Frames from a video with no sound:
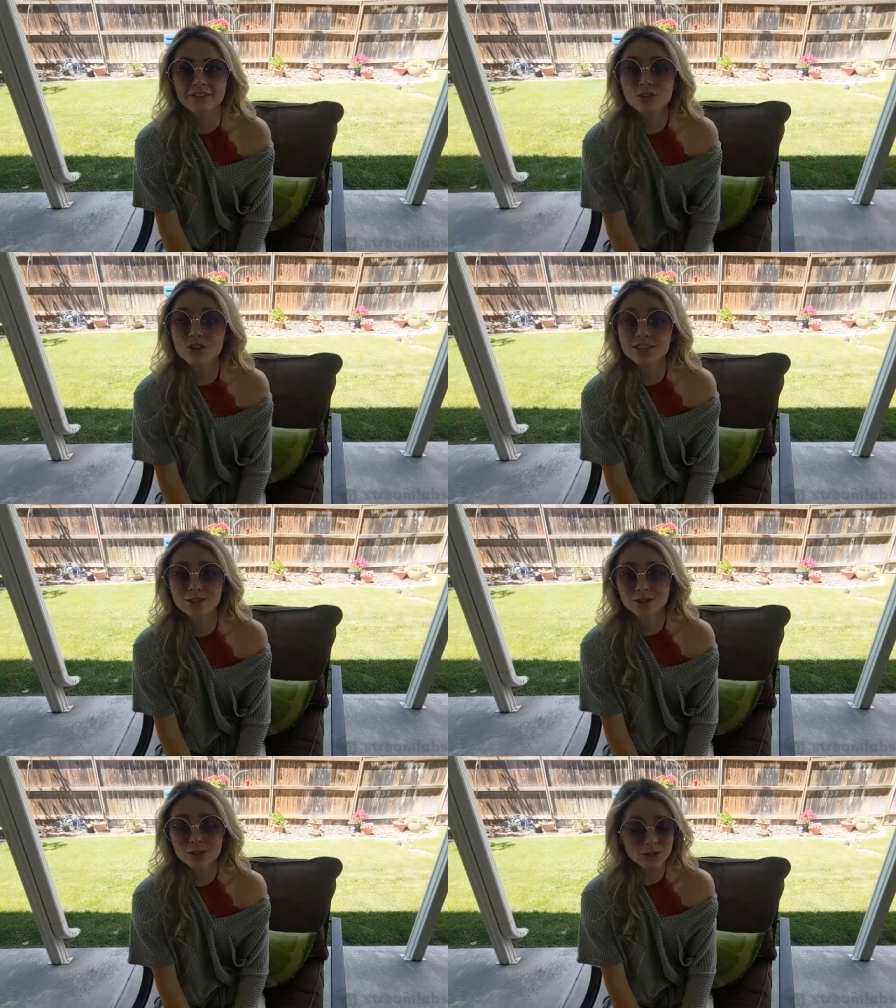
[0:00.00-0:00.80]
if you
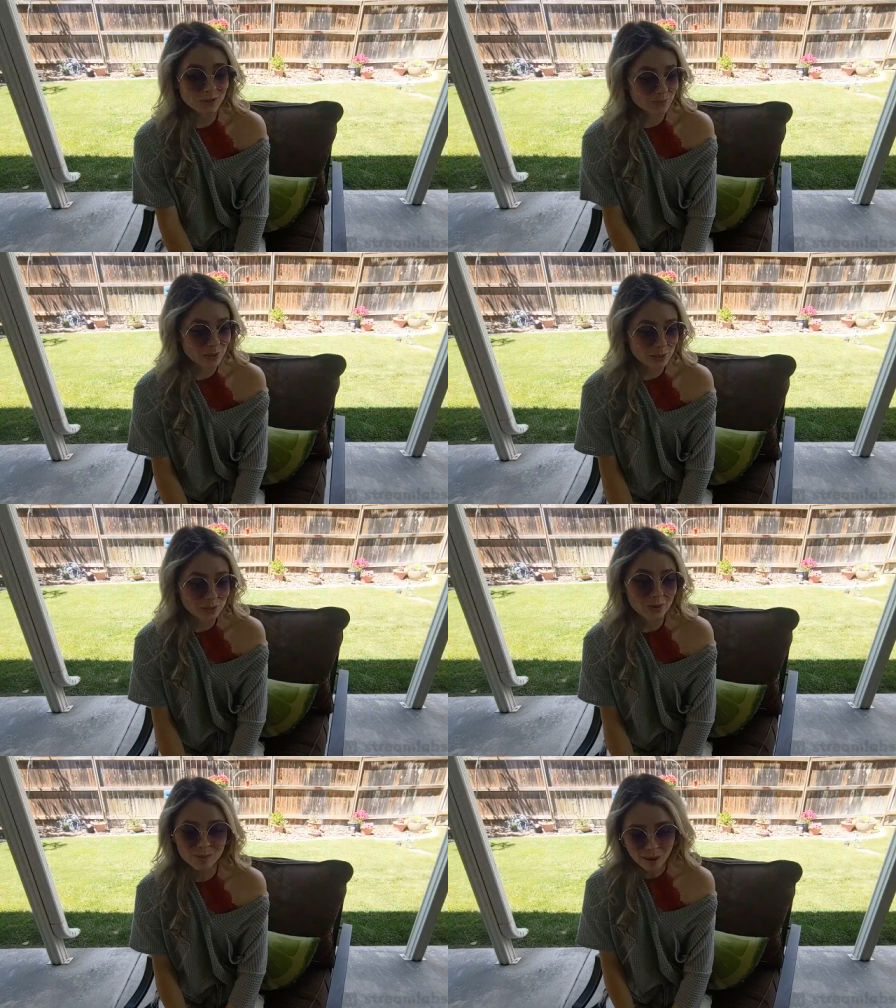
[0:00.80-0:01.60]
consider
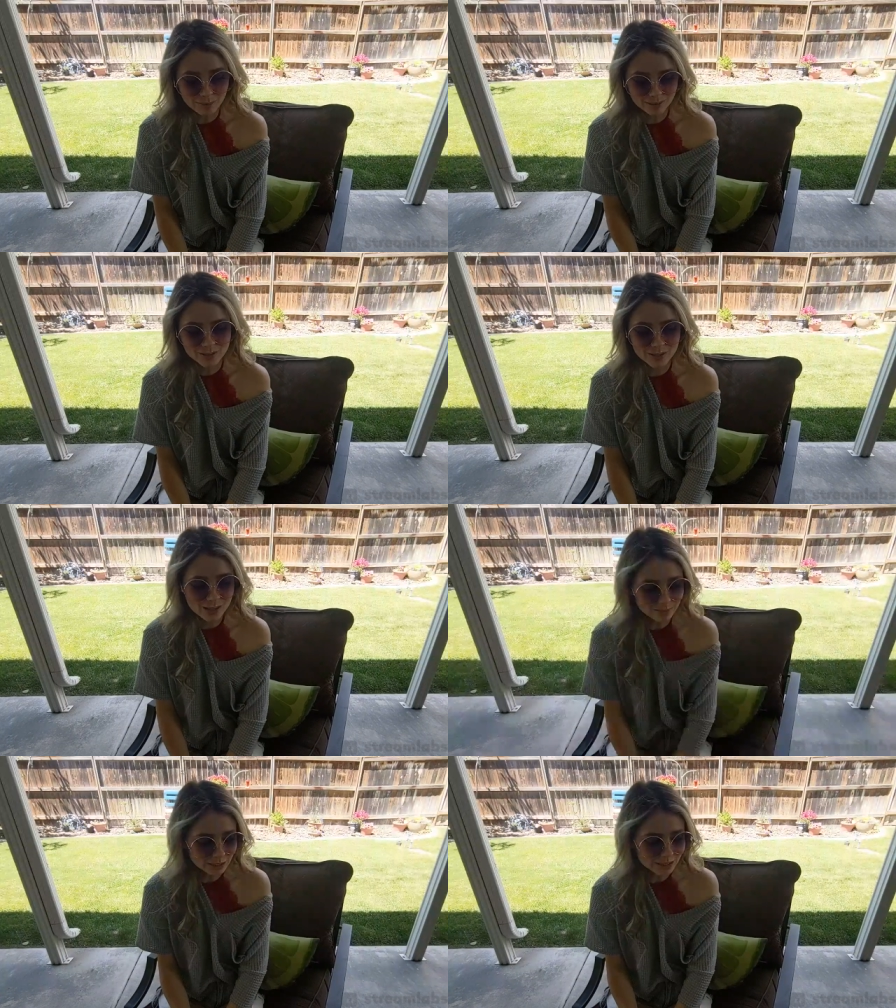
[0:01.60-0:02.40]
soda popping a
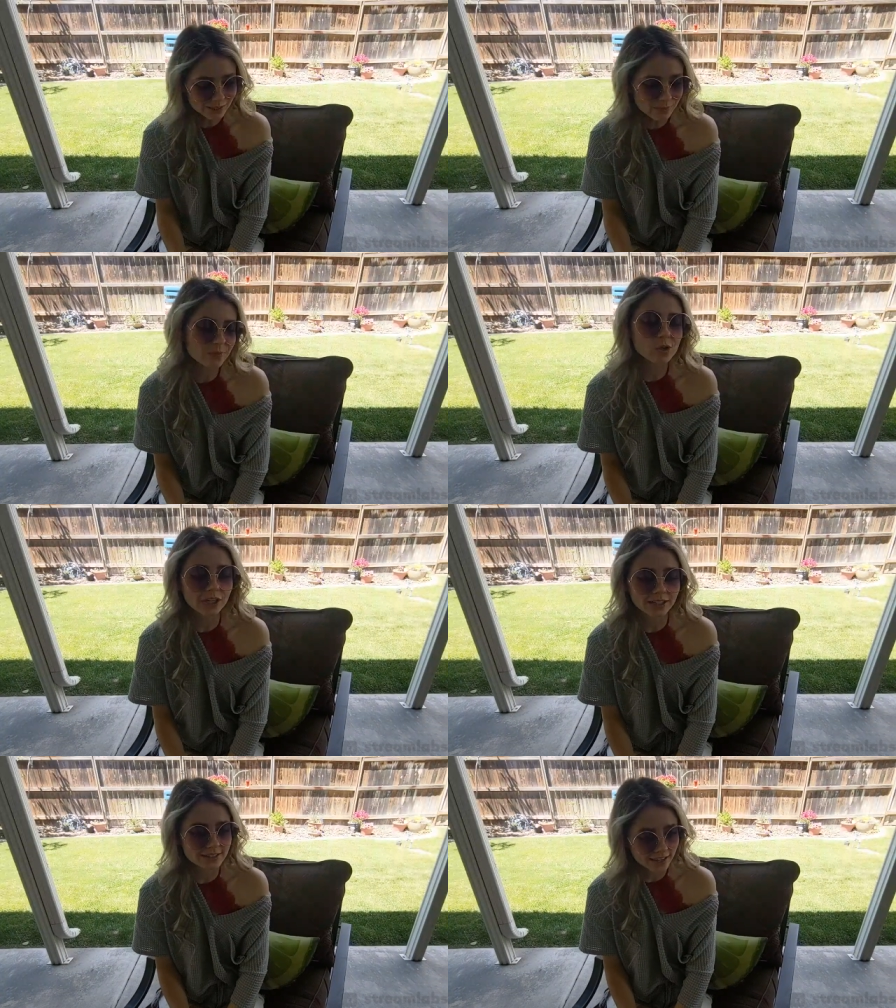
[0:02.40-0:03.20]
celebrity,
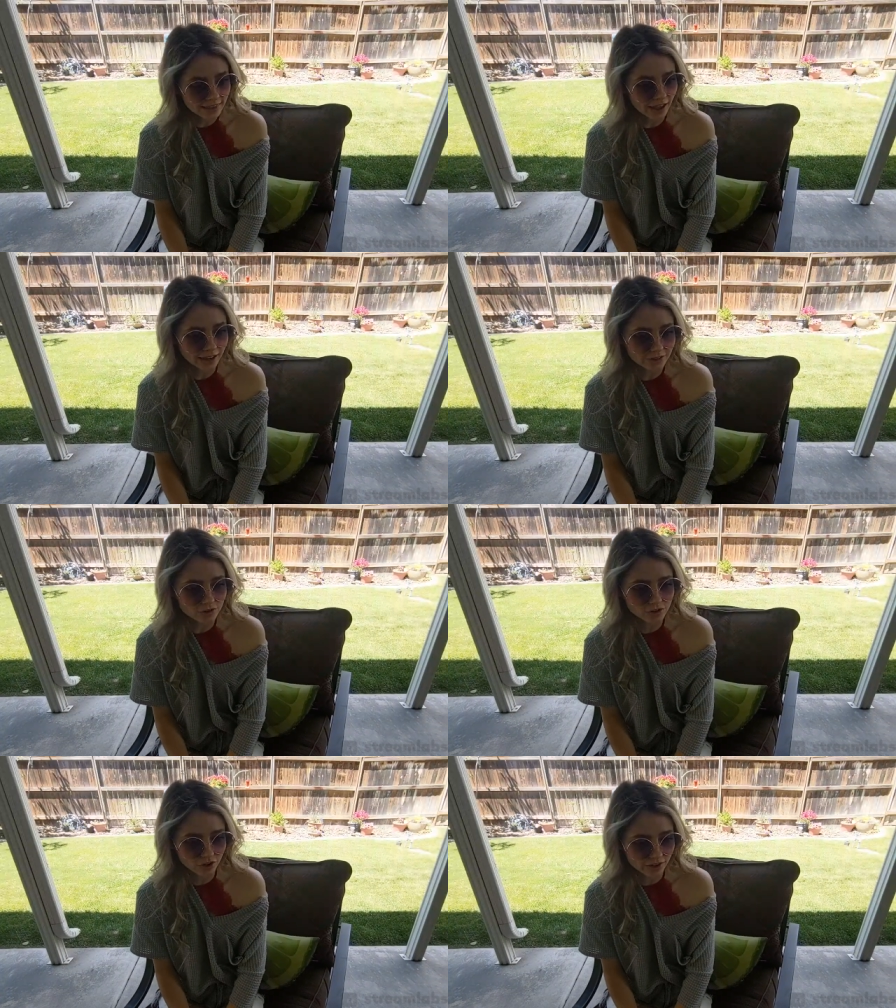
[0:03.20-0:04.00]
you can say that,
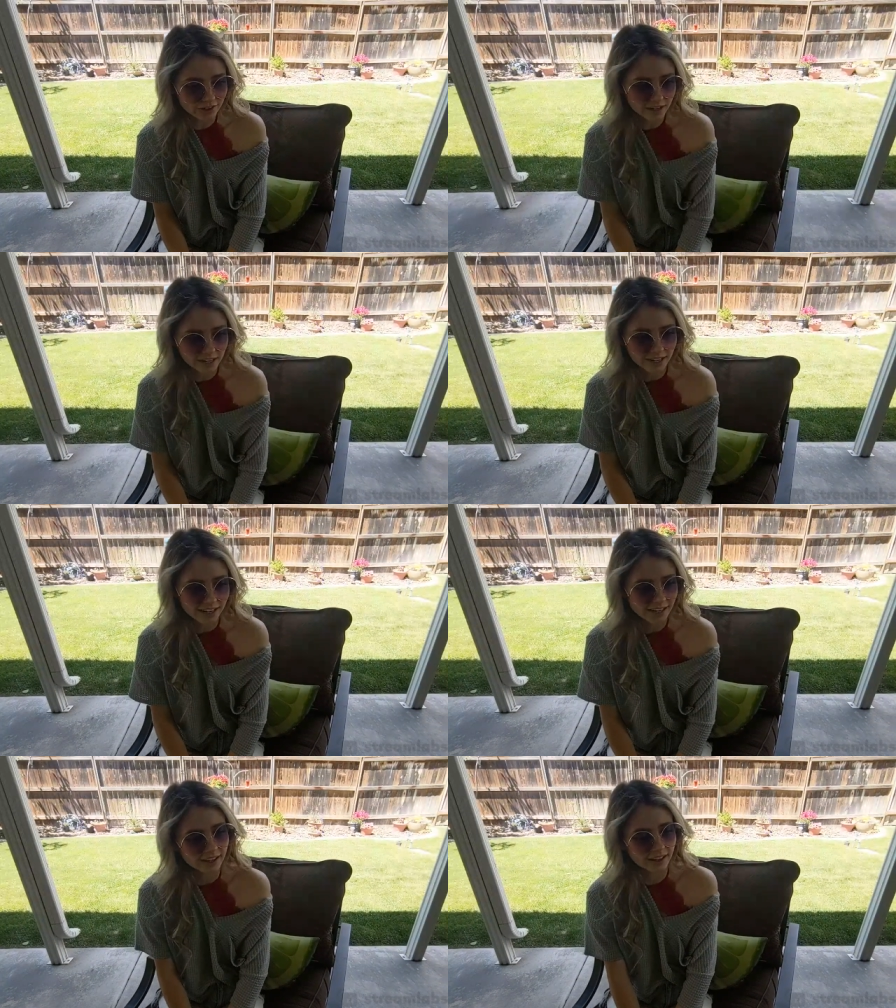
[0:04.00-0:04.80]
sure.
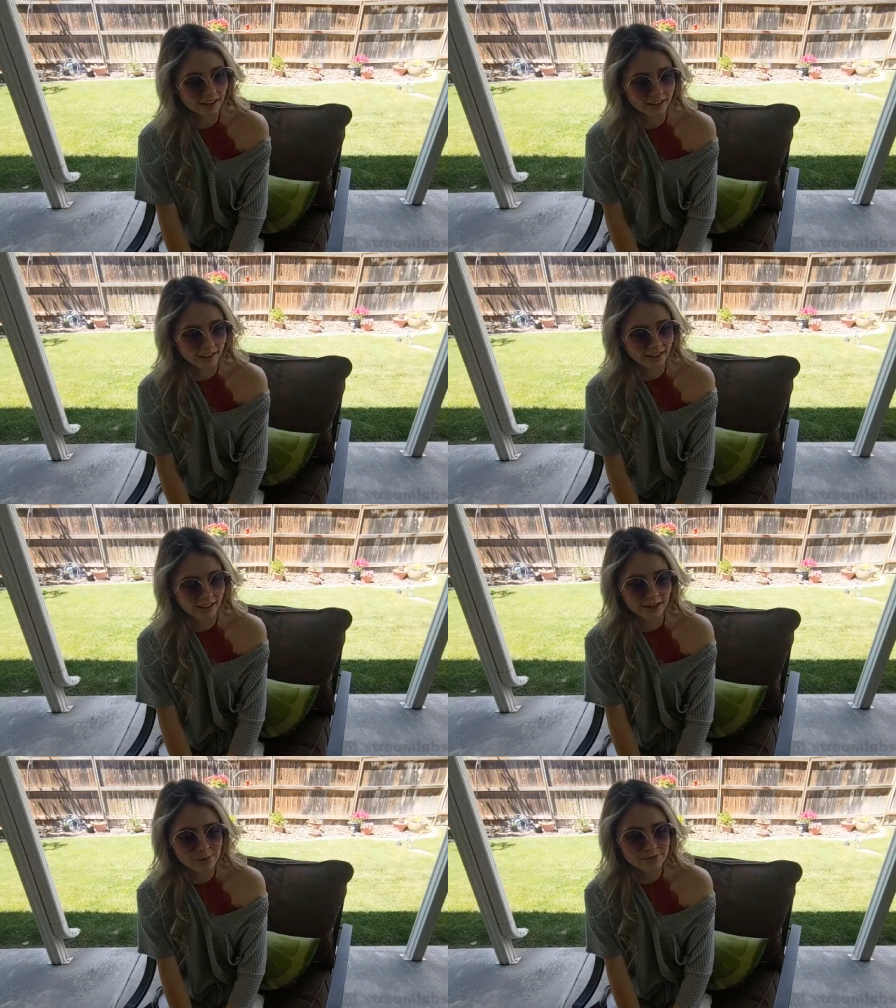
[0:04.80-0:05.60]

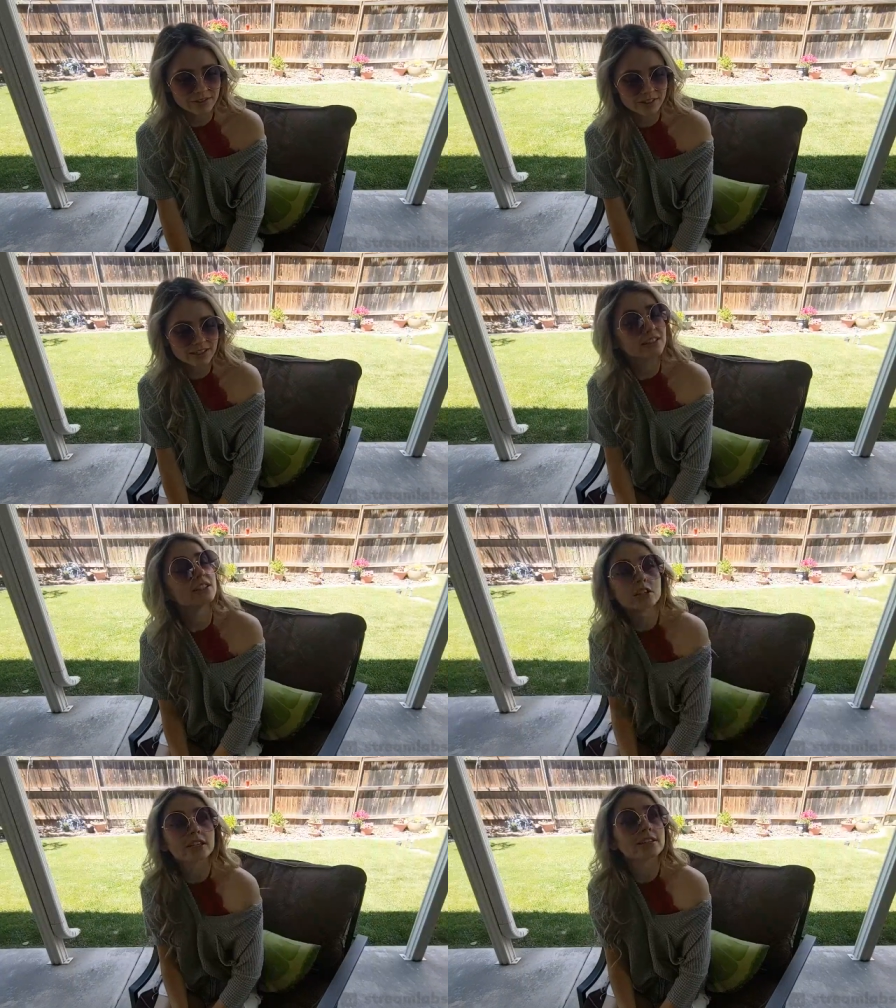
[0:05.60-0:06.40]
Uh, my favorite
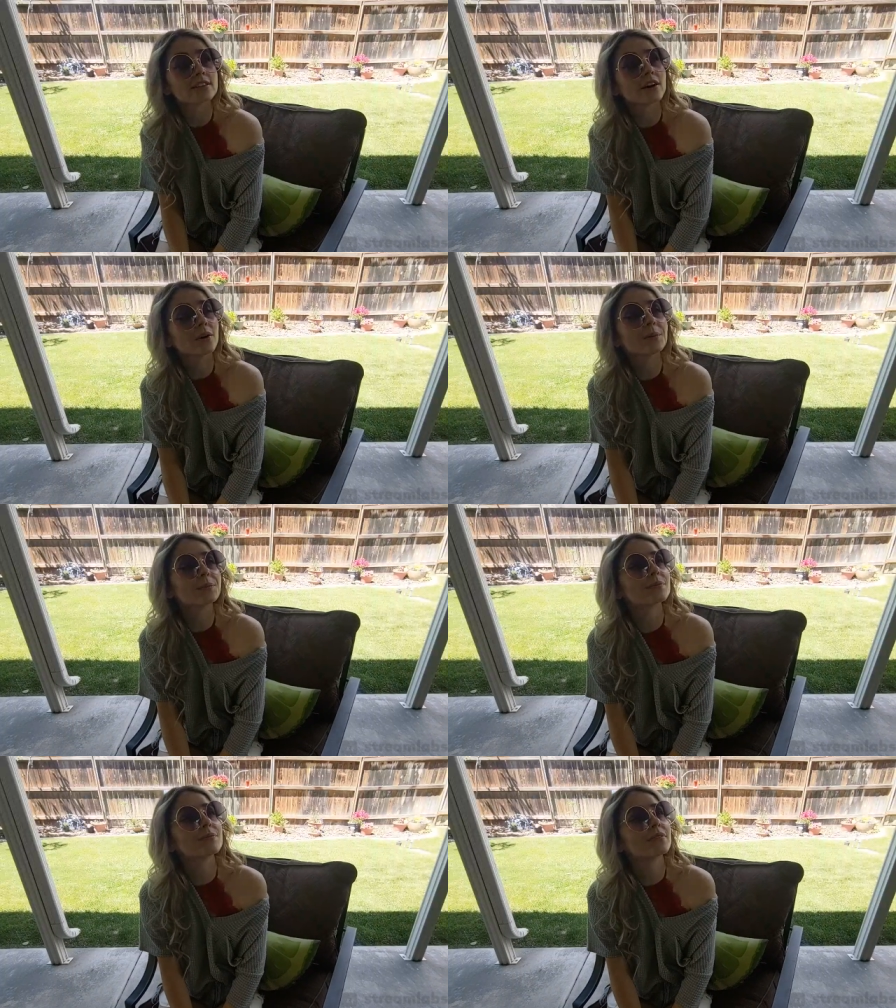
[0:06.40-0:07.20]
TV series, though.